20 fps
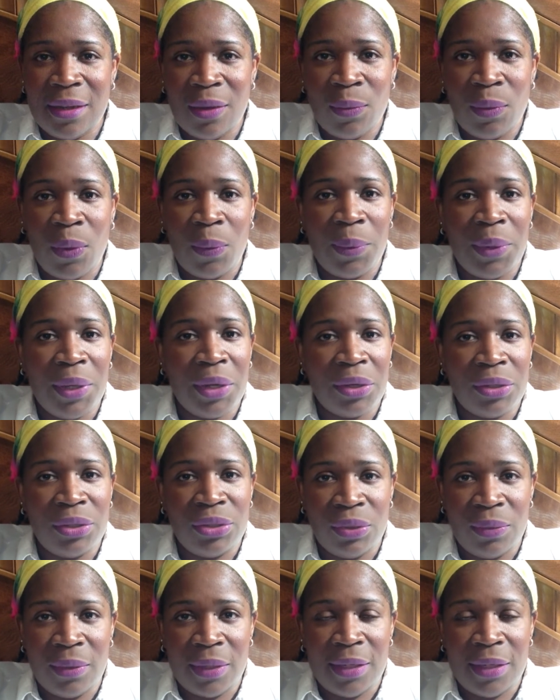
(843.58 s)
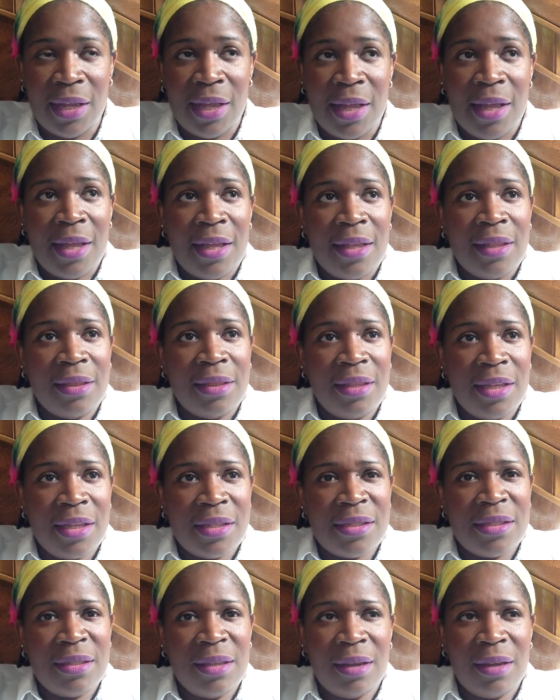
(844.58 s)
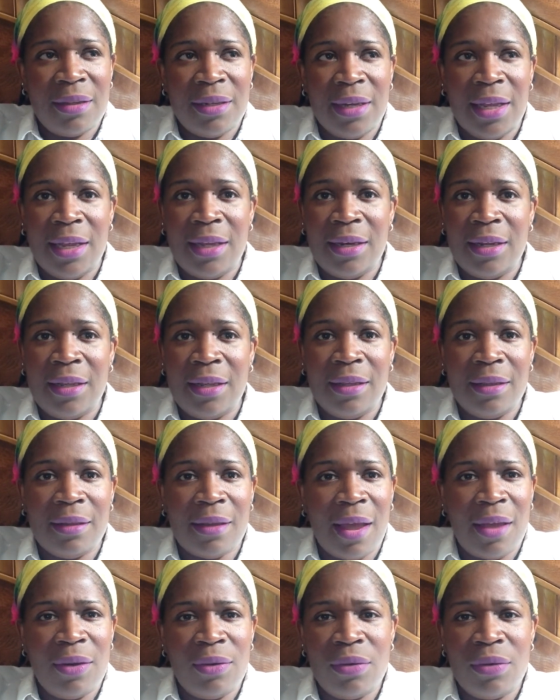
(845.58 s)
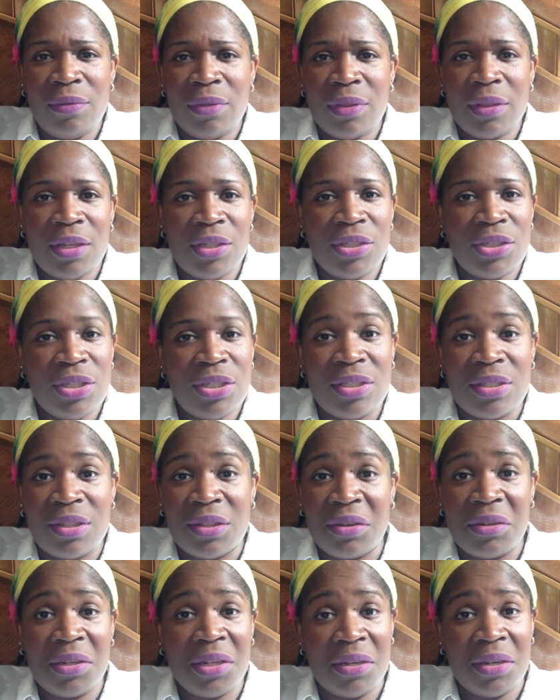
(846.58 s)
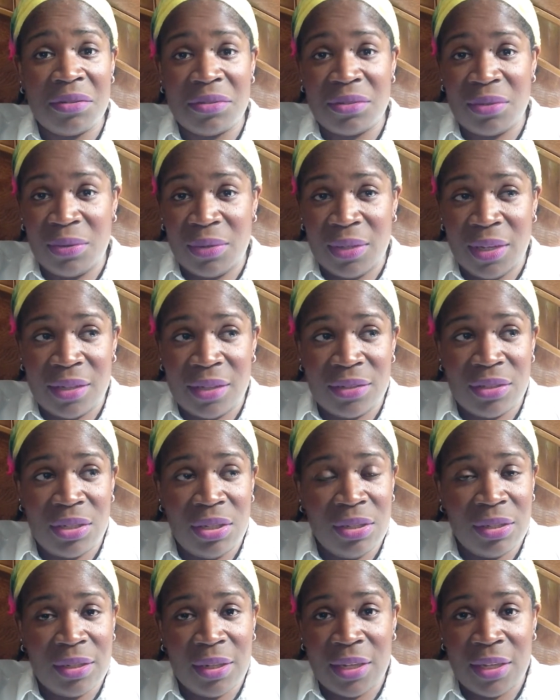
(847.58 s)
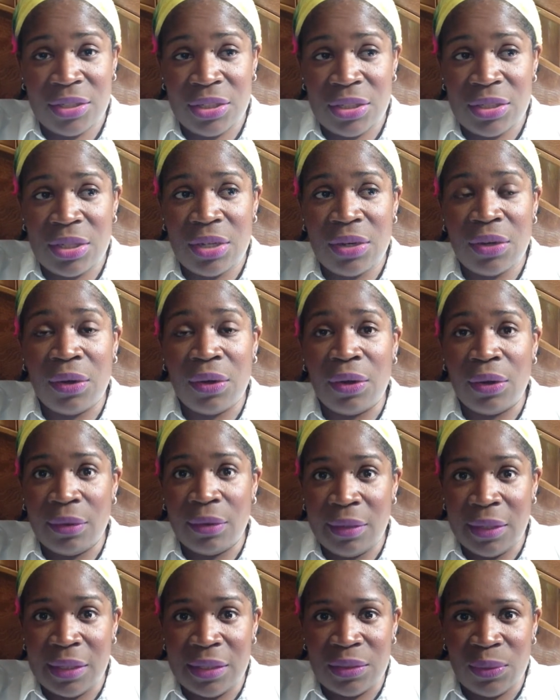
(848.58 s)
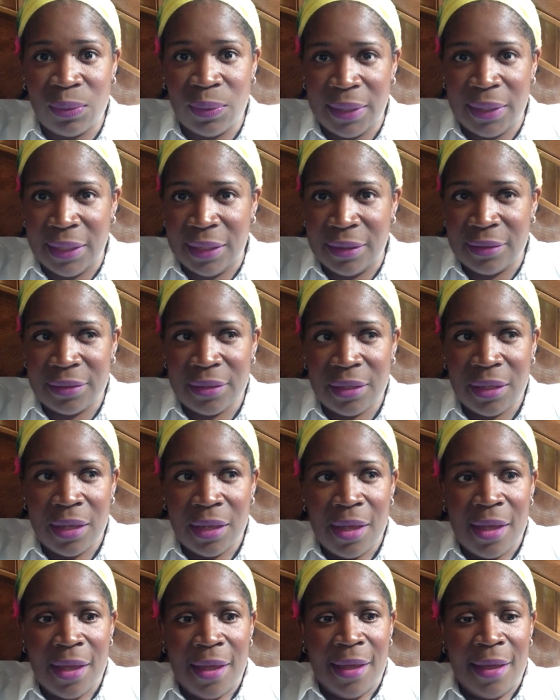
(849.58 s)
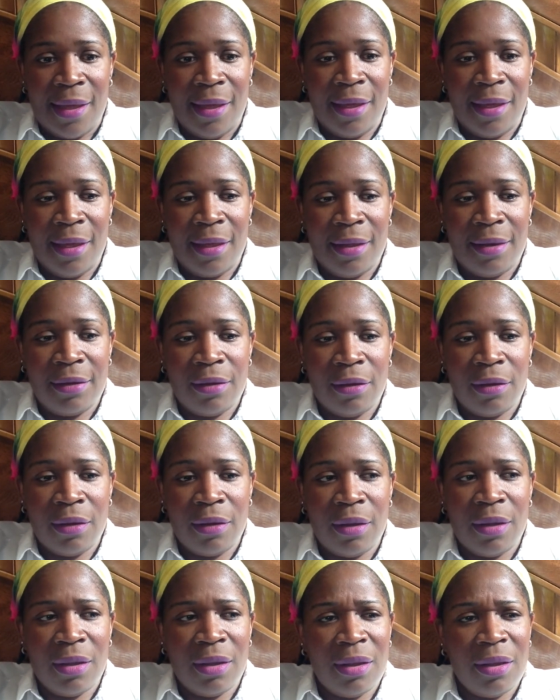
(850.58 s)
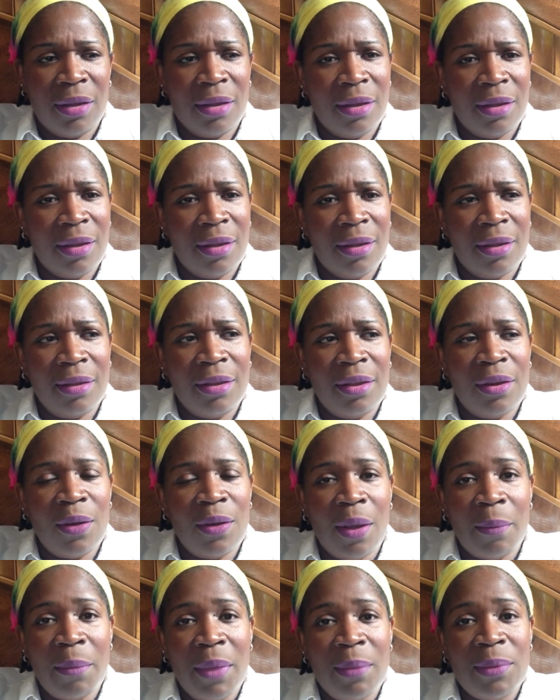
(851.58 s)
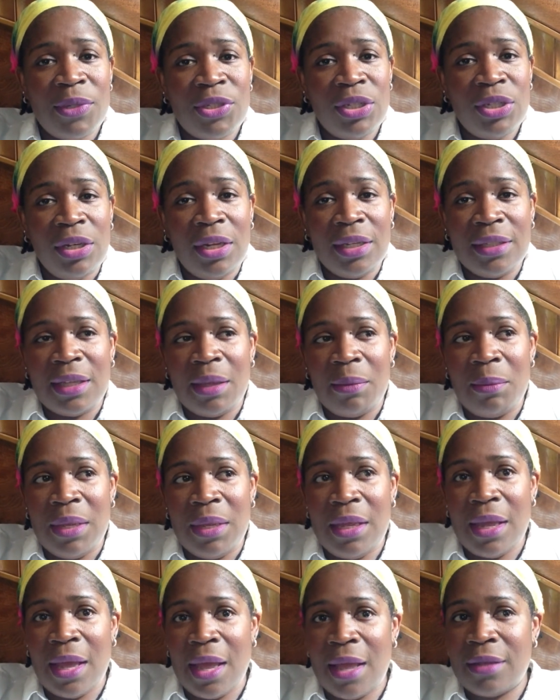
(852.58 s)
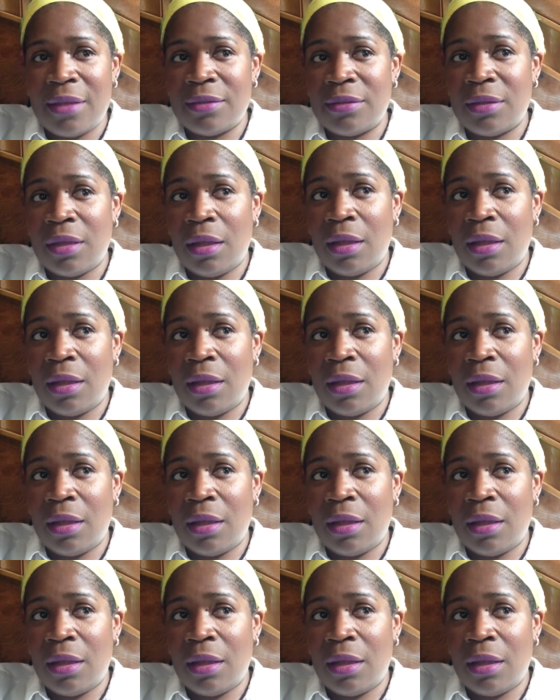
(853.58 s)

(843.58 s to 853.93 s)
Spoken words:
what we are doing. This young lady, I don't even think she's 30 years old yet. She looked like she's in her early 20s. And, maybe she looked at me as